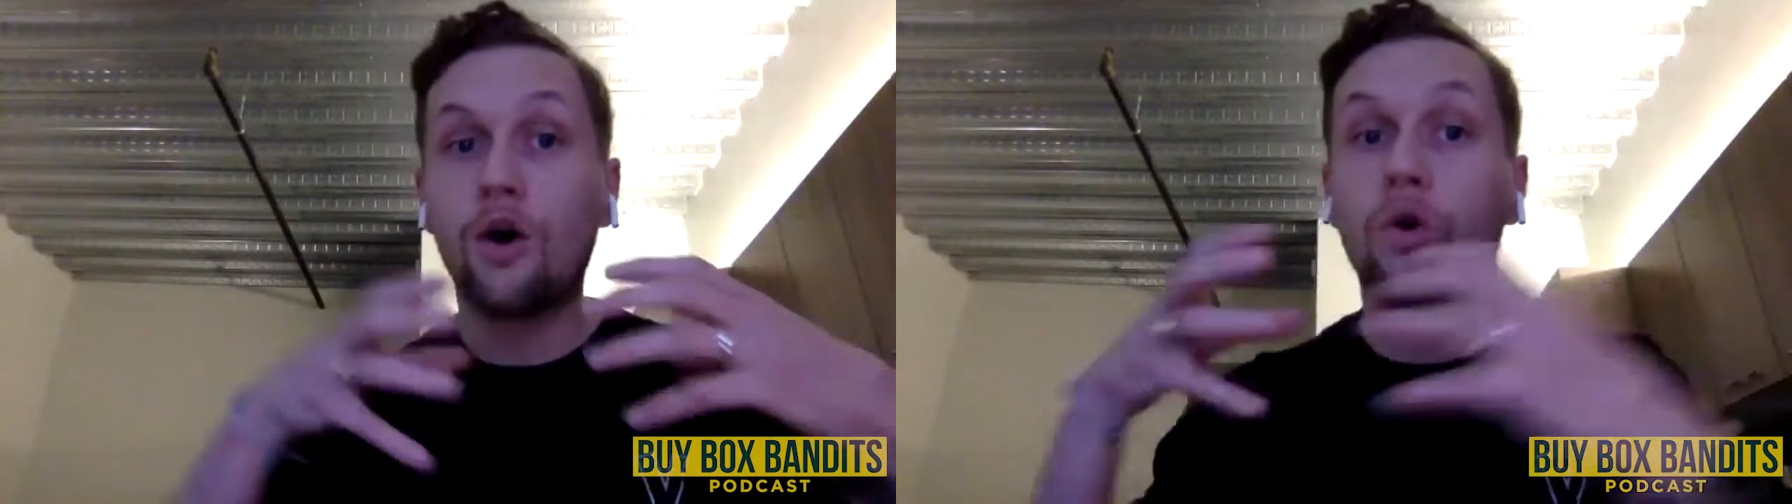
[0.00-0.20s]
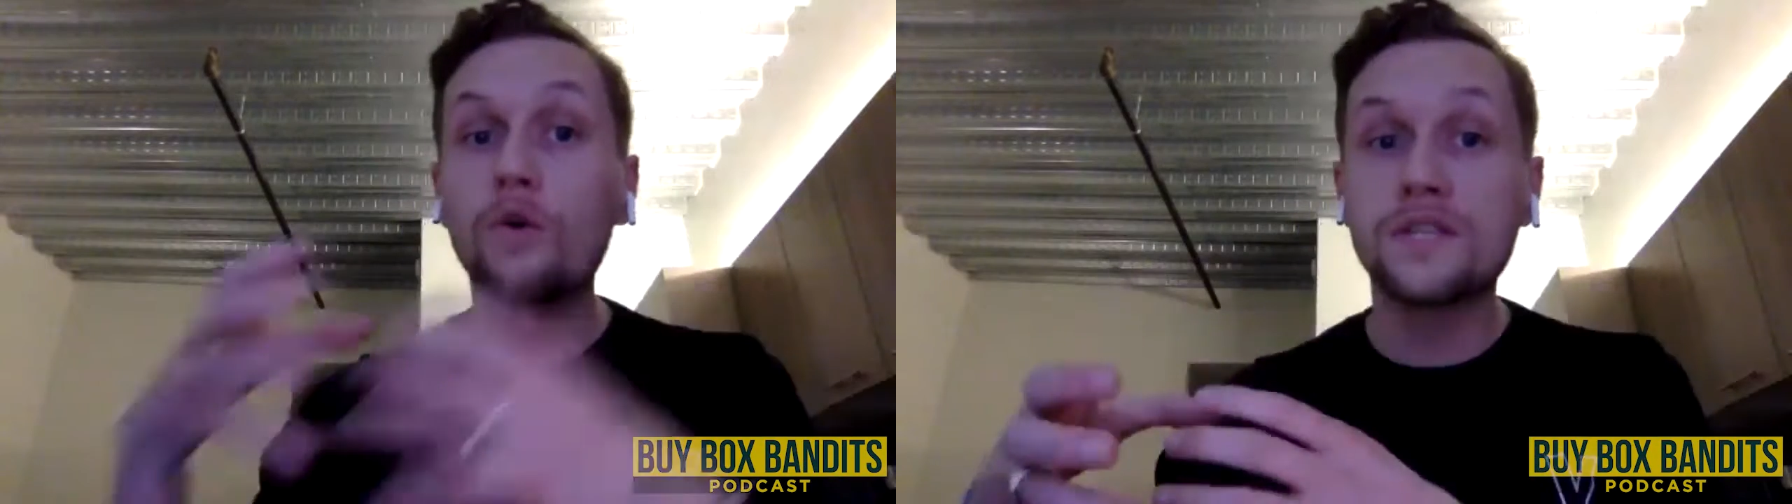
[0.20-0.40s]

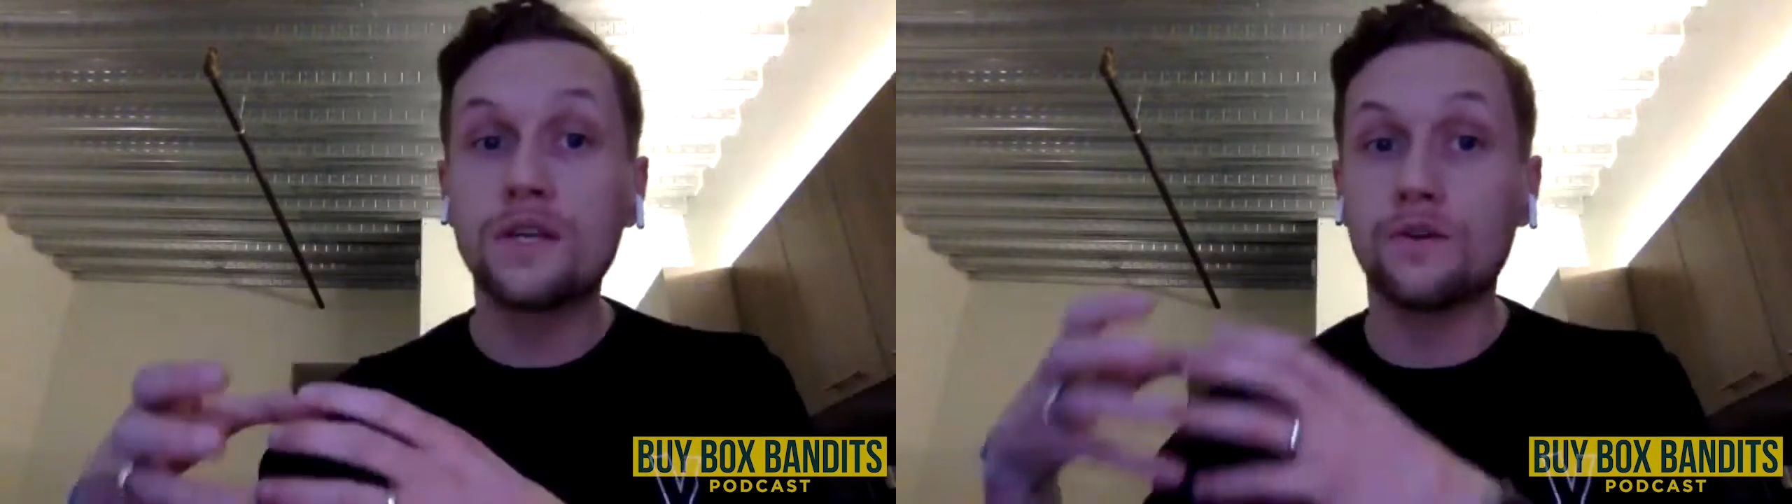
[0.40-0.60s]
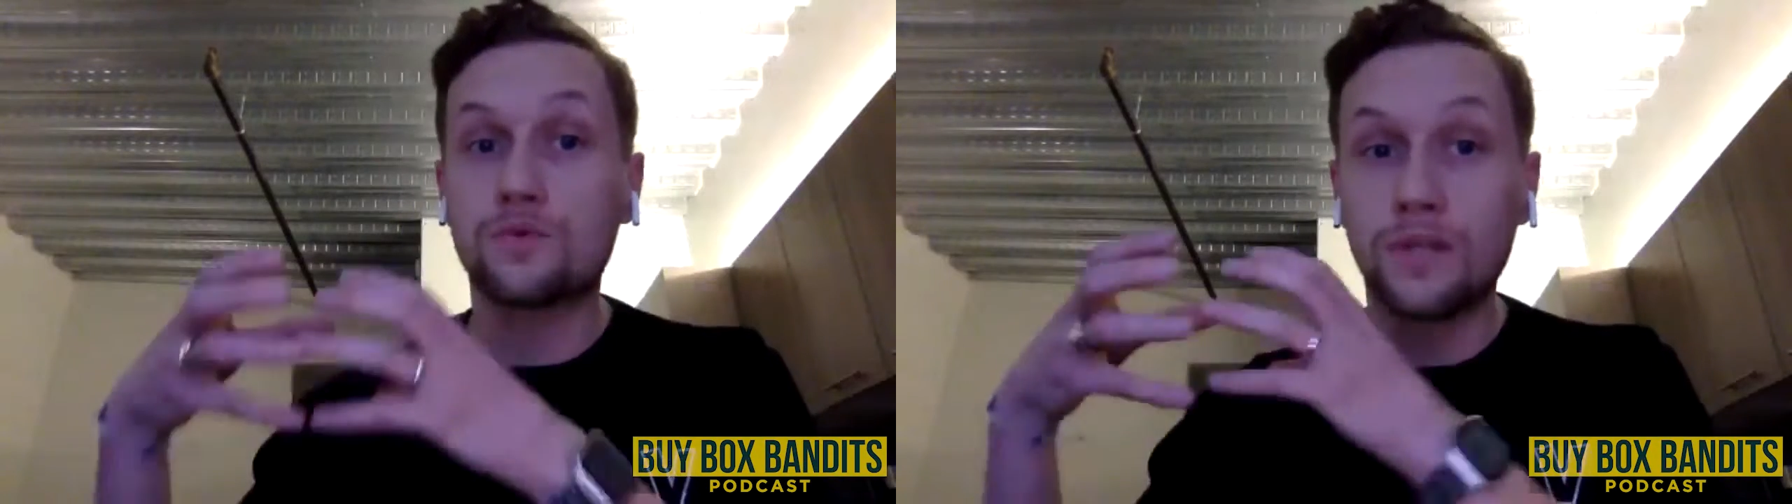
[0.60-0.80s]

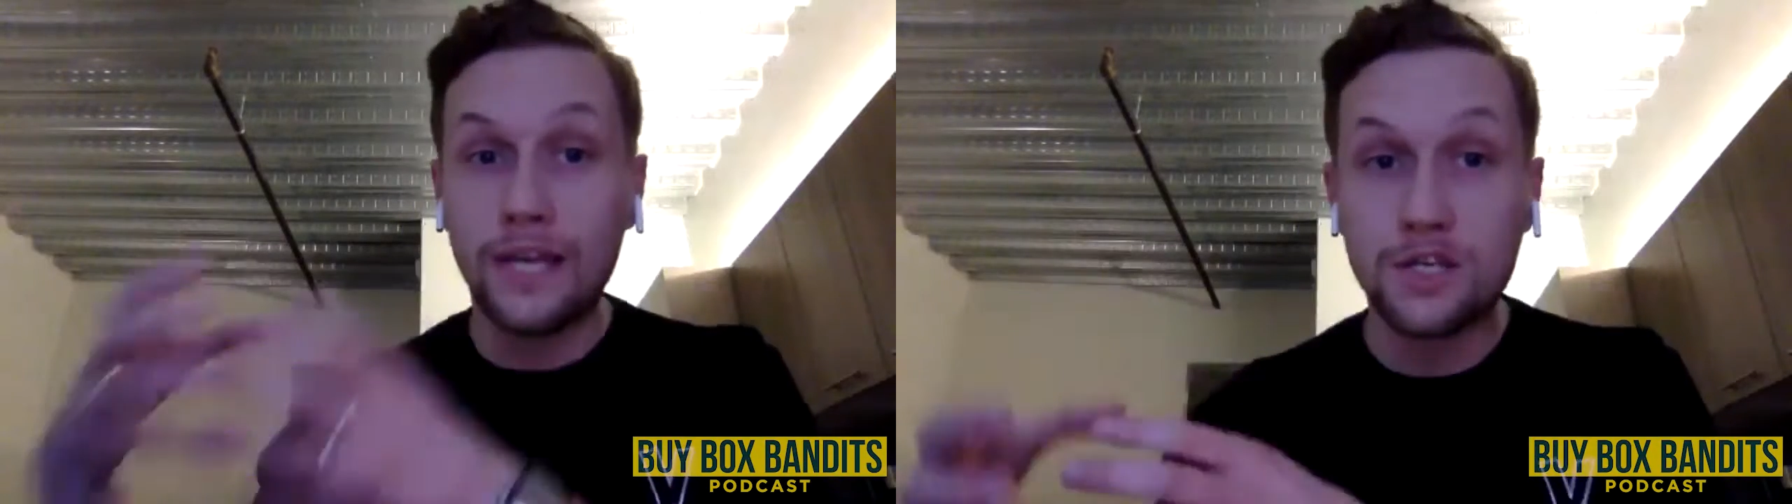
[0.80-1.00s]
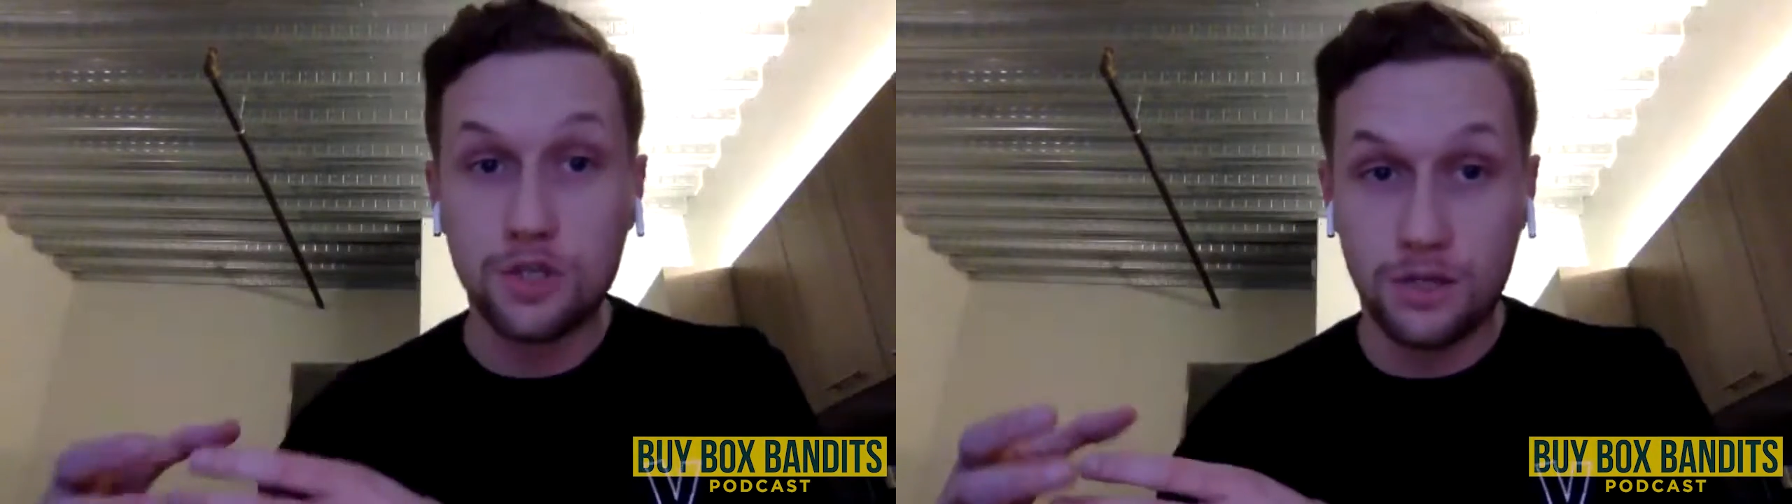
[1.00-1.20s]
Wholesale is
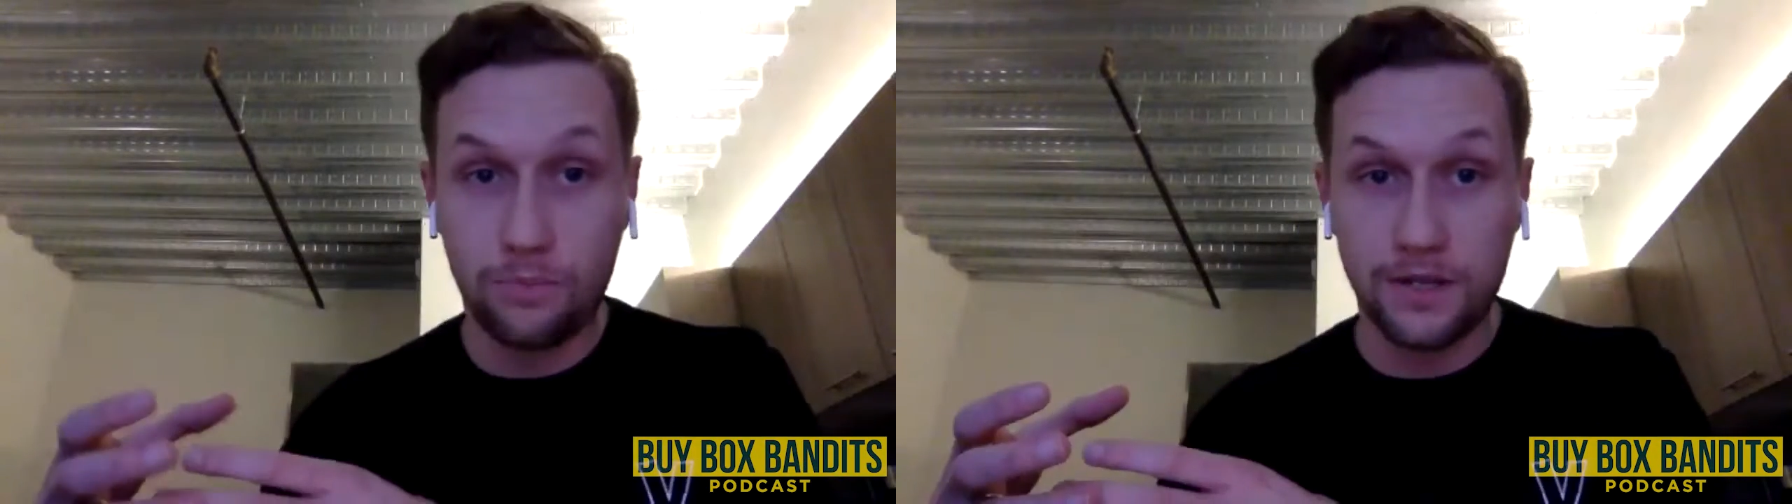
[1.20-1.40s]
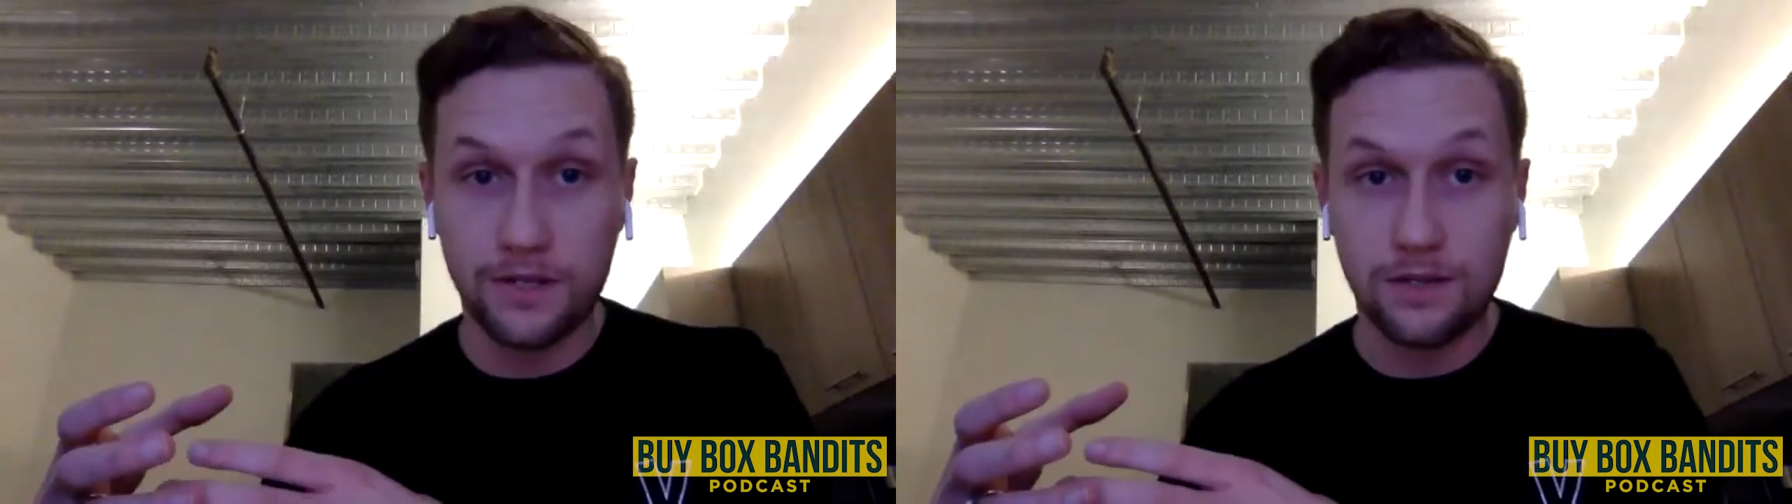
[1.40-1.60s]
relationship
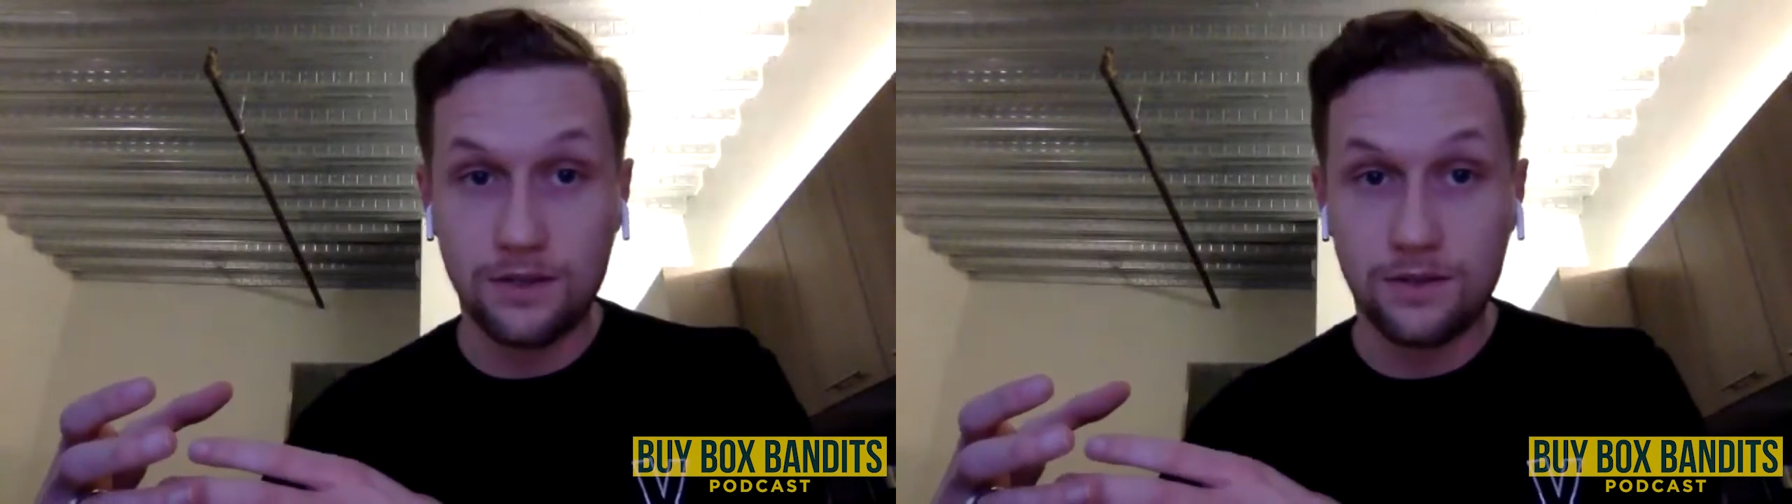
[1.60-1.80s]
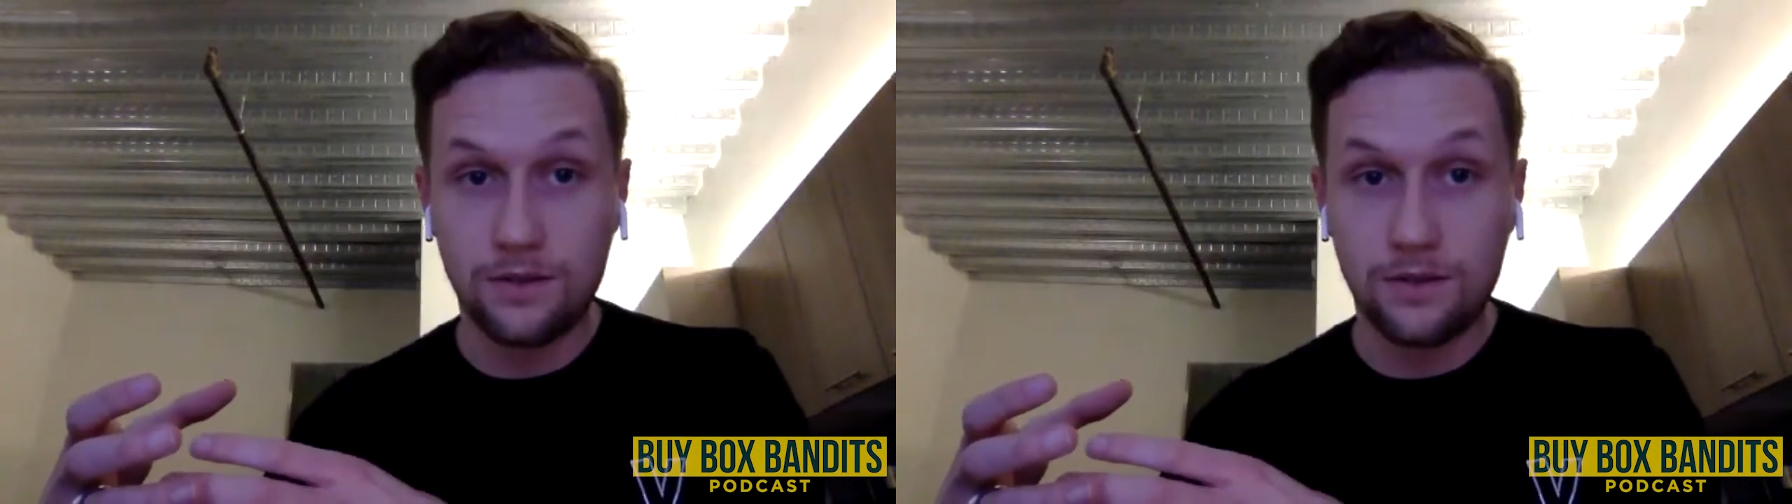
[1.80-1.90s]
based,